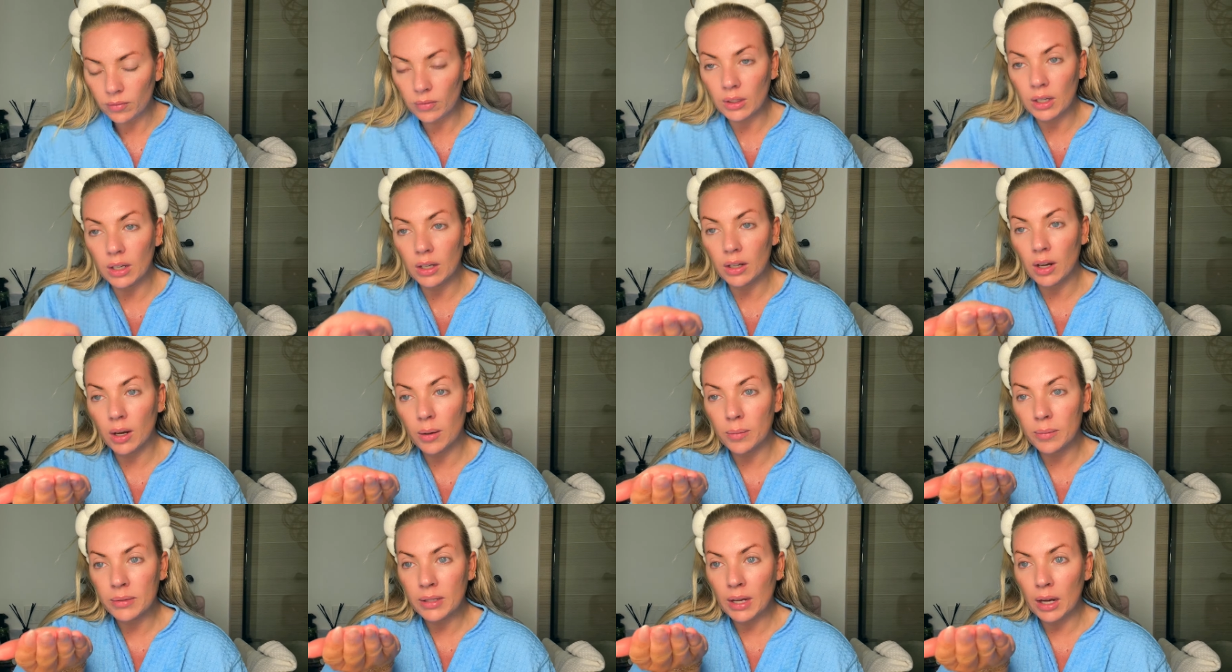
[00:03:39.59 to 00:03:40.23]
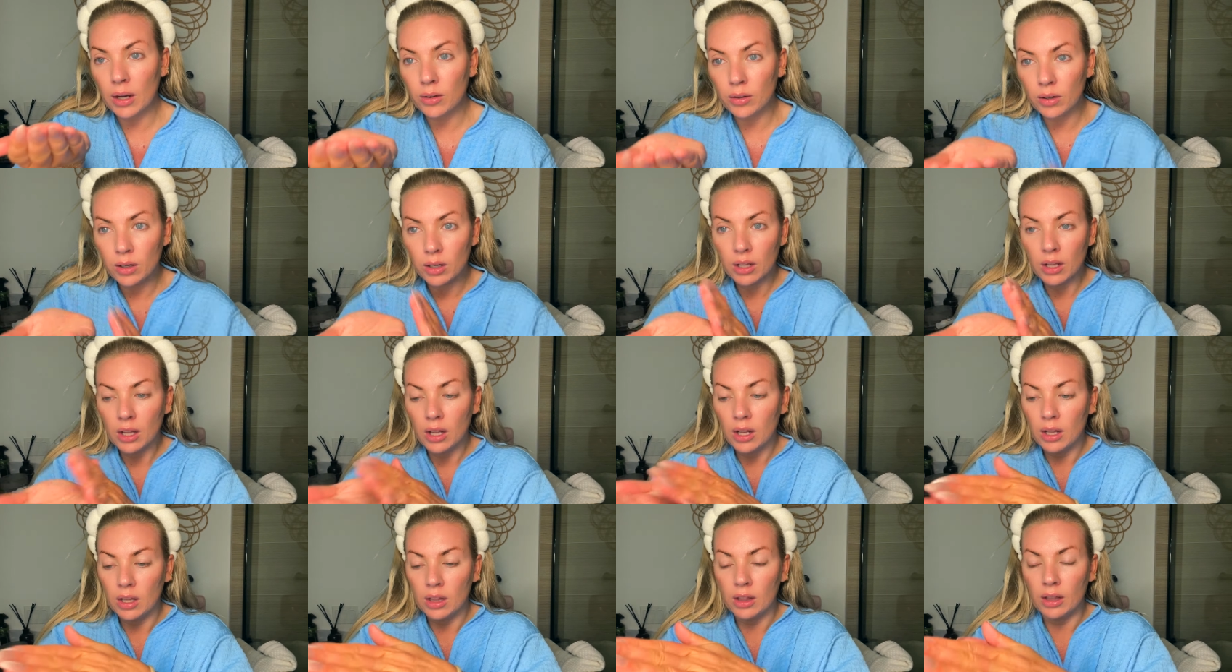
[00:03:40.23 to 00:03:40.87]
It comes out
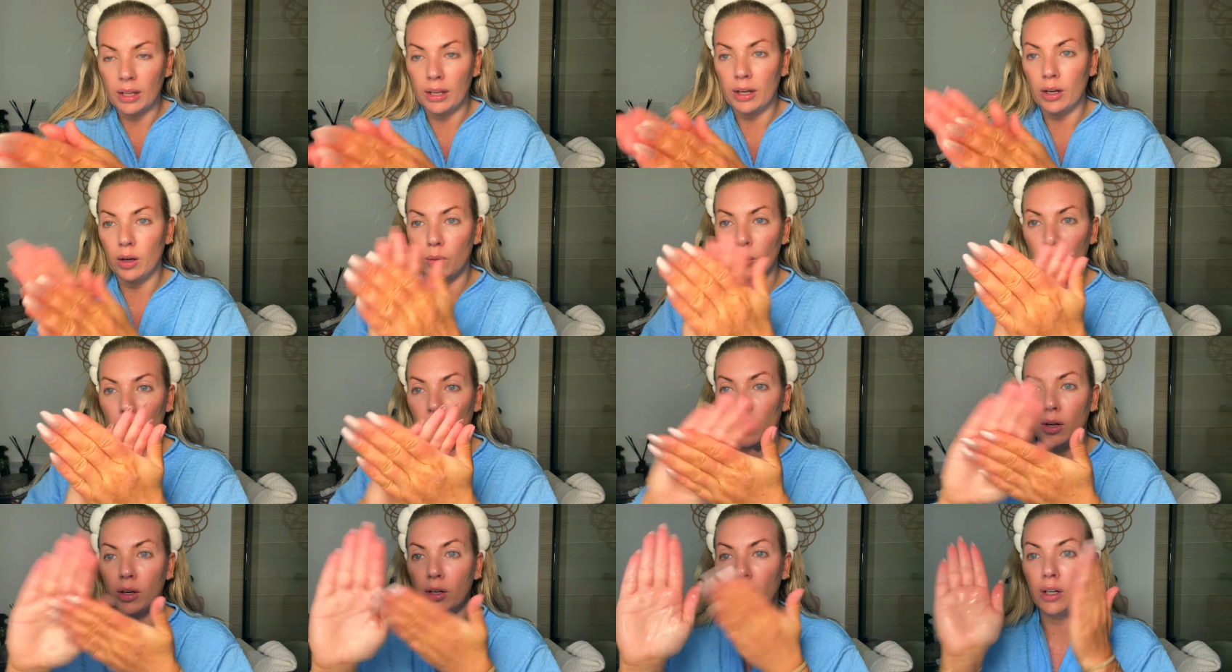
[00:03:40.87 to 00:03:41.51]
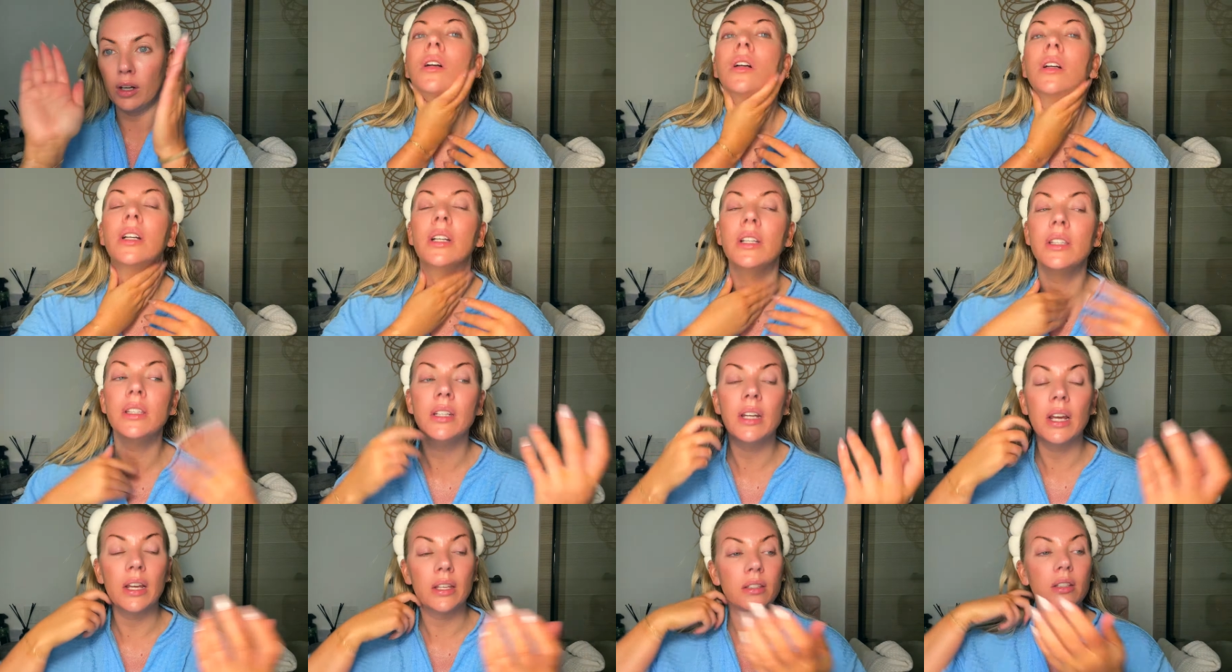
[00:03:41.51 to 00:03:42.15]
like a water. It's
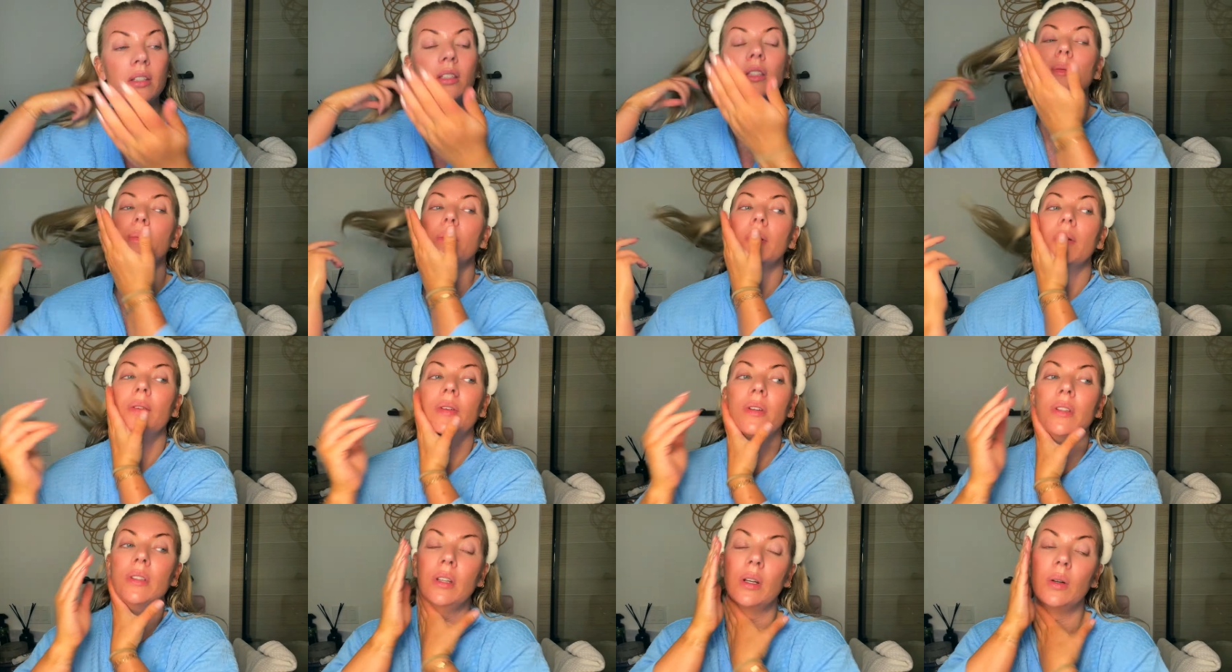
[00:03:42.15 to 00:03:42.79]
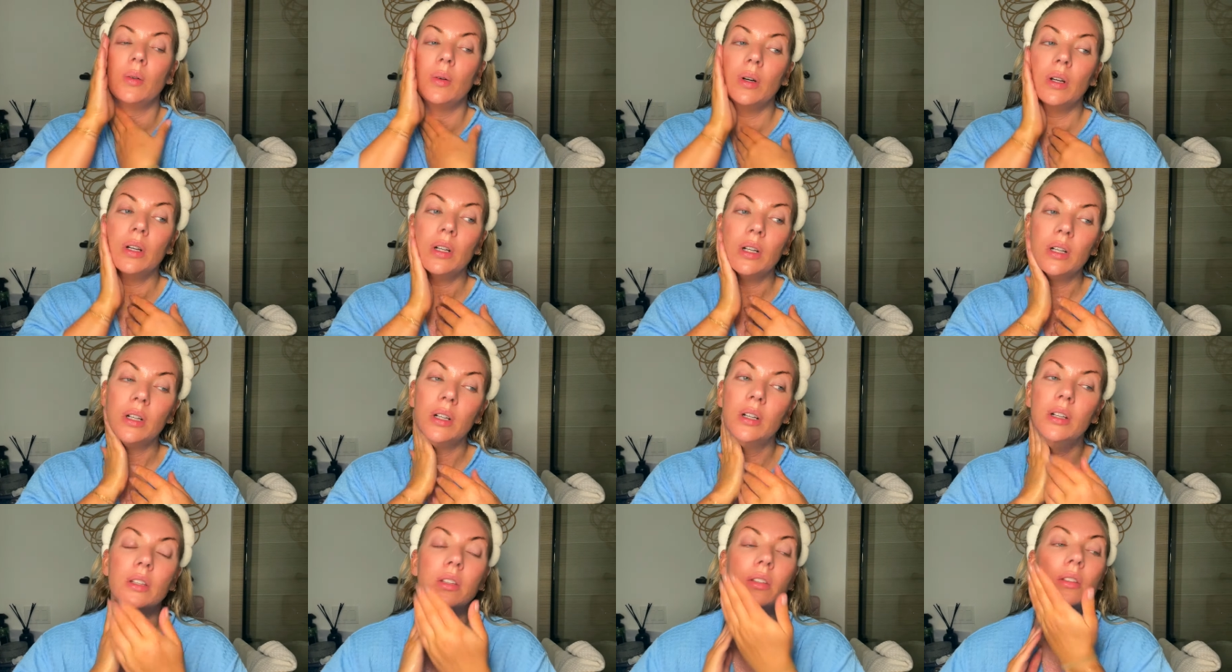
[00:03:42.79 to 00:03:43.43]
an essence, but it feels like water.
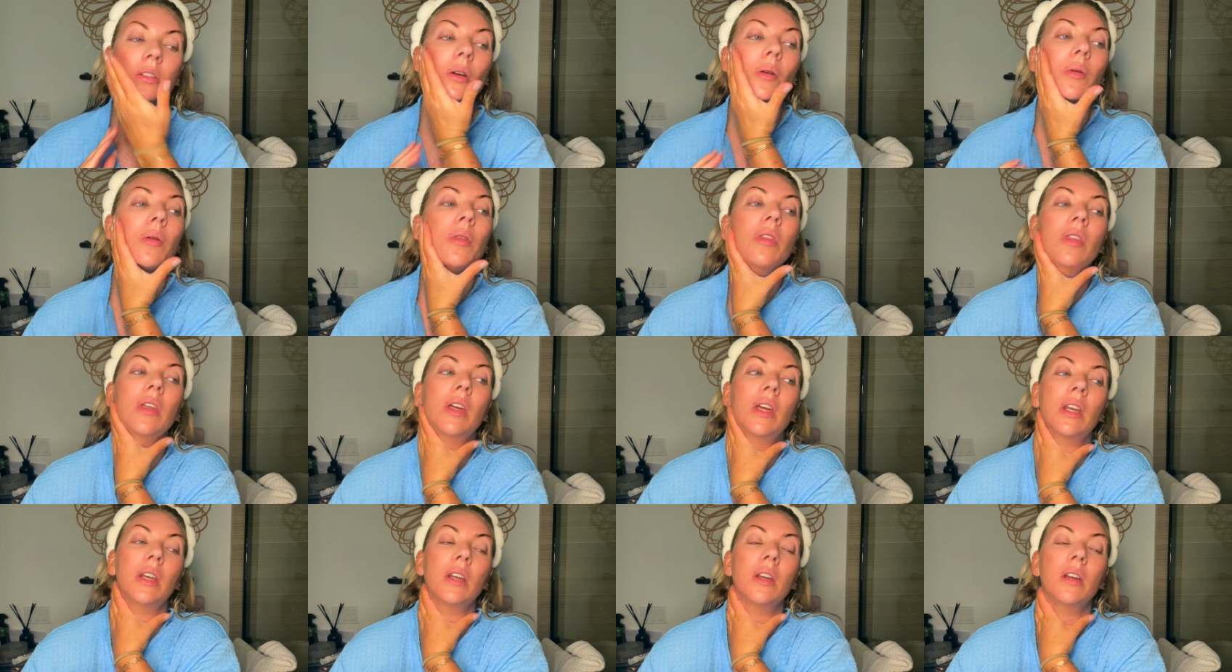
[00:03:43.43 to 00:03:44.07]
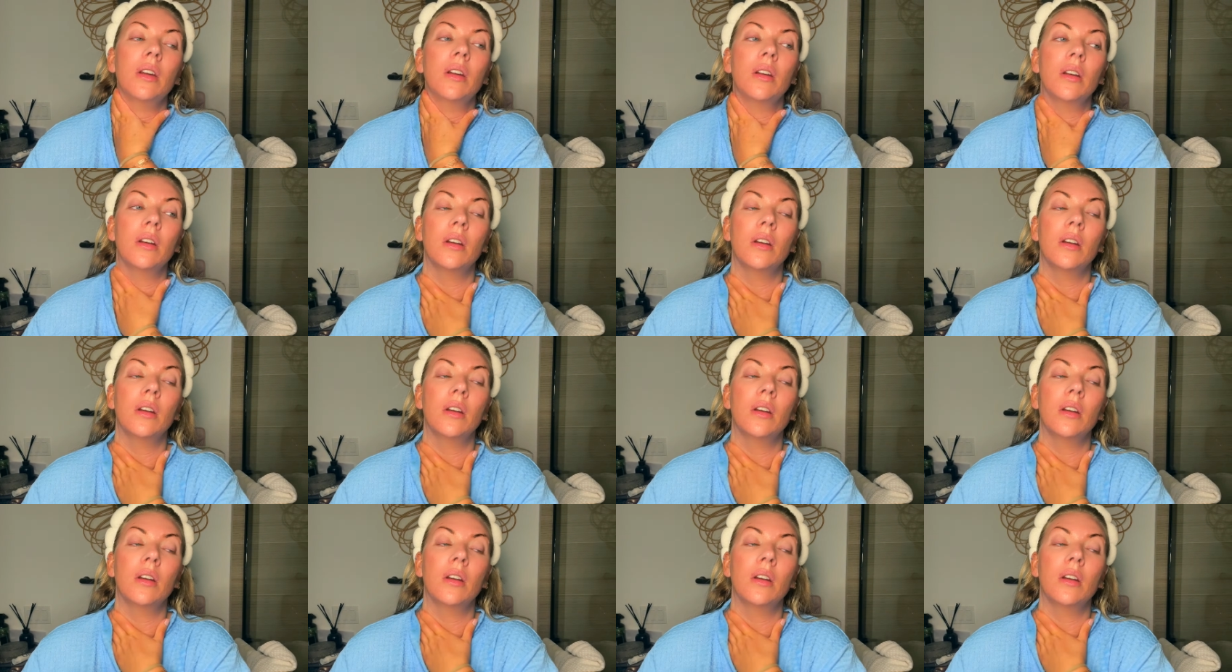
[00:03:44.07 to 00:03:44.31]
It's so thin.